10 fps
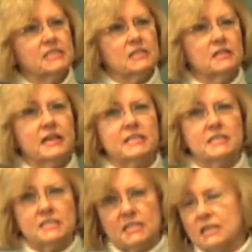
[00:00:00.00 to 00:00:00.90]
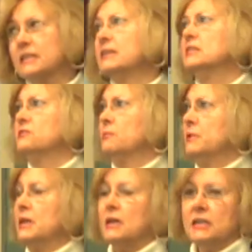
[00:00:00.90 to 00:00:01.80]
still, as it still is, for
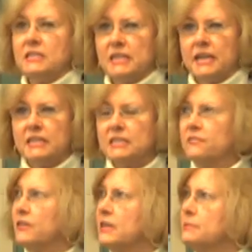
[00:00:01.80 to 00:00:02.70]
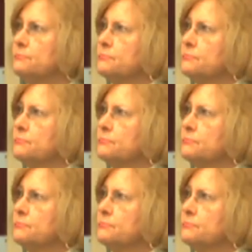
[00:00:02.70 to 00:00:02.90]
being unscientific.